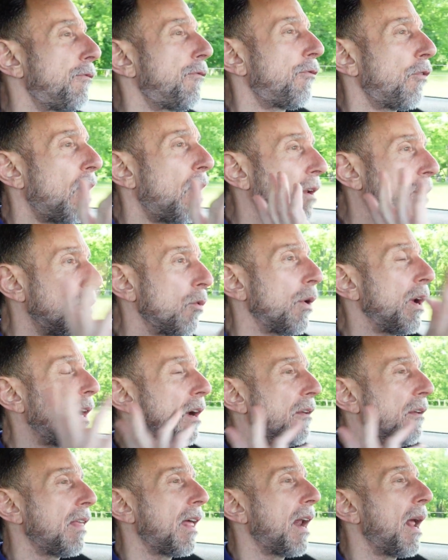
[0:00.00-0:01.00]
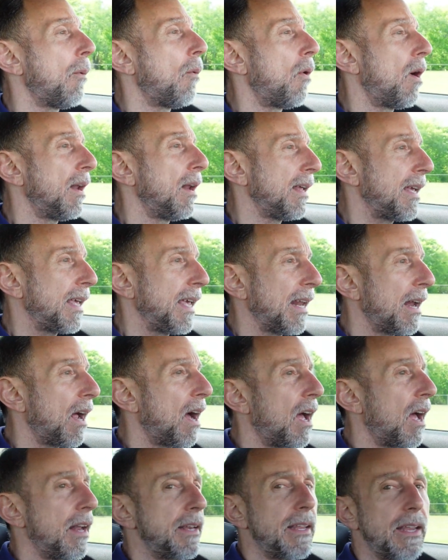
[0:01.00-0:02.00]
front and rear that I want to get
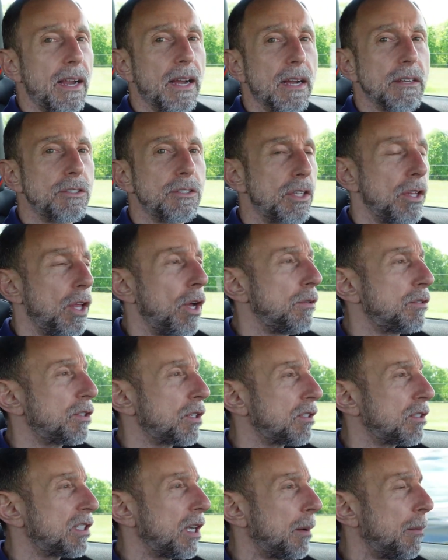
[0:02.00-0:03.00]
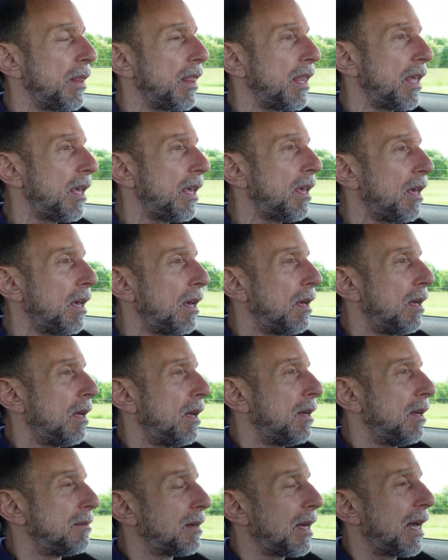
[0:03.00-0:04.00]
on here. So those are some of the,
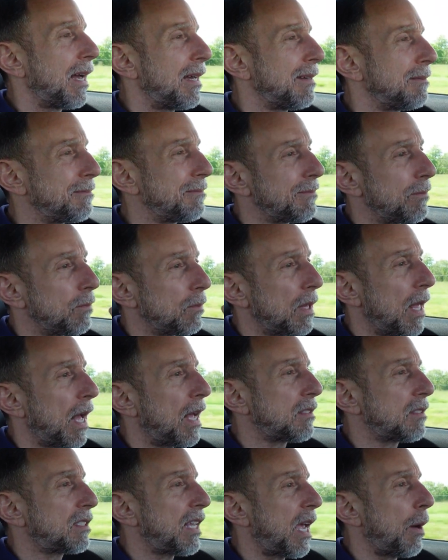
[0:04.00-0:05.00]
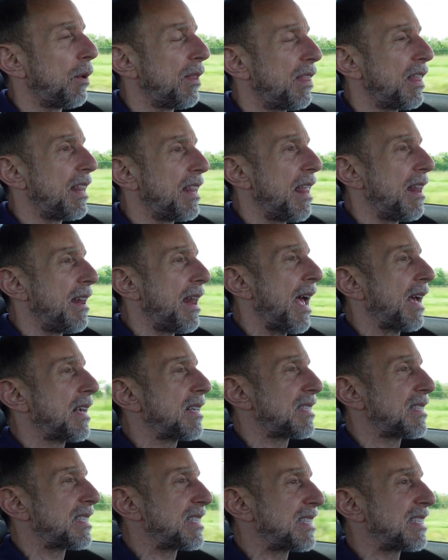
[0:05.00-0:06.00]
I'll say within the
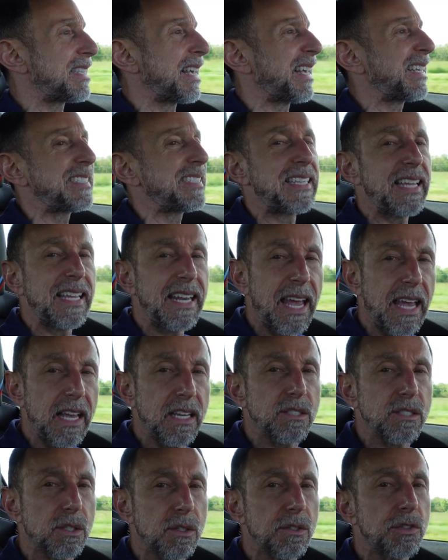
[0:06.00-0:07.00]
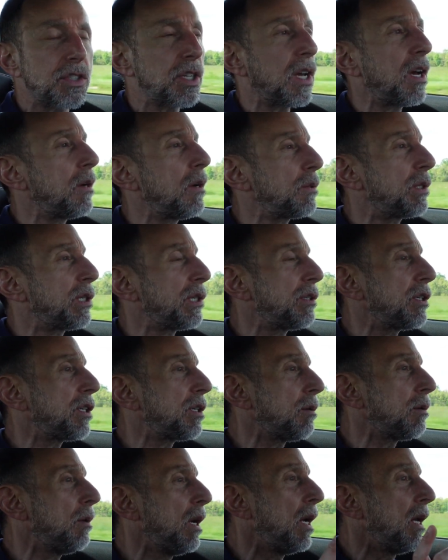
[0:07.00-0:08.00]
next 60 days or so to
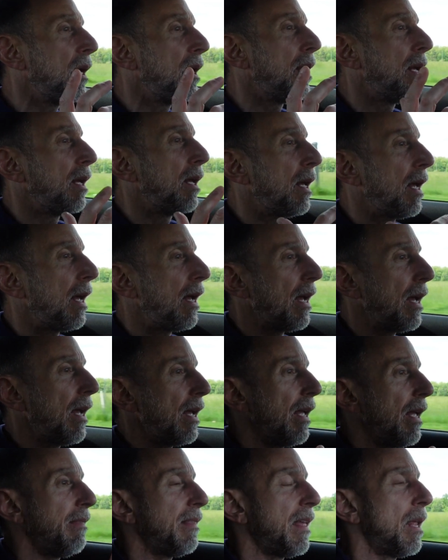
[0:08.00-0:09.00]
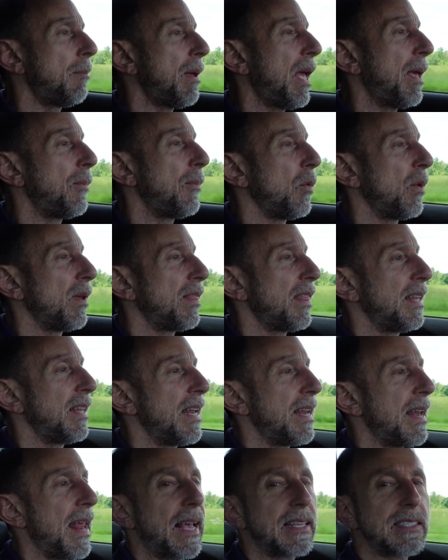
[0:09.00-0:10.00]
do. And then maybe within
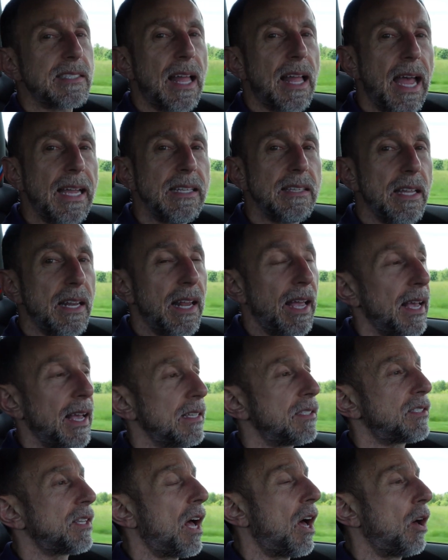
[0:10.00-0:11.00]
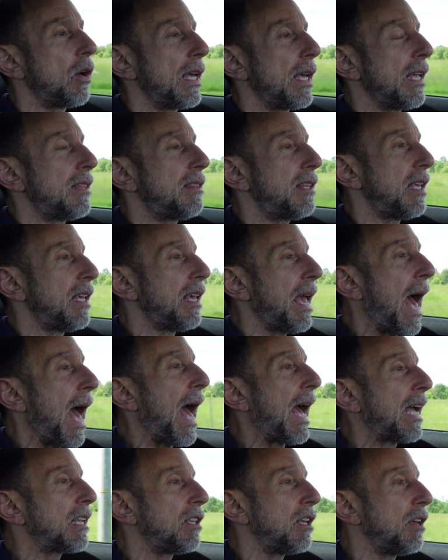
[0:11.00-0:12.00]
the next 90 days, I'll get the
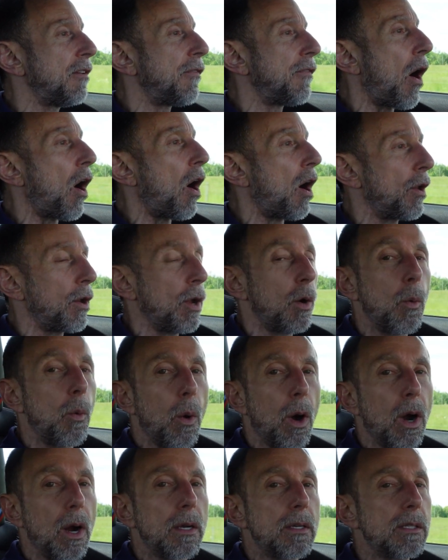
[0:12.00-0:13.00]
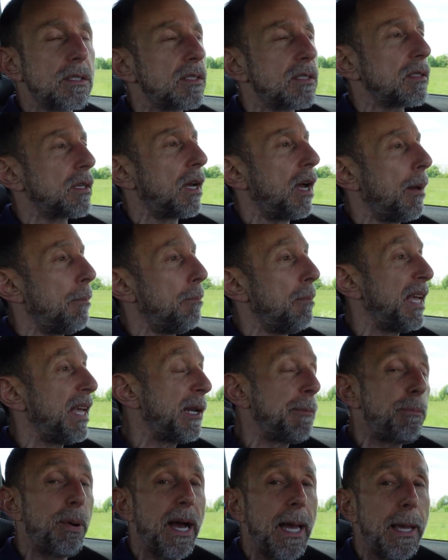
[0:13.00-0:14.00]
Active Auto Works
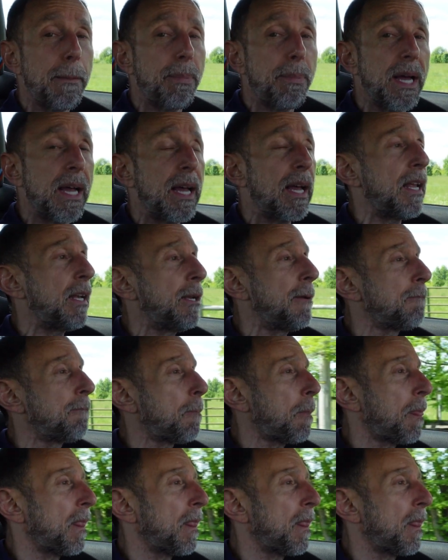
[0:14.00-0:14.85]
mid-pipe on,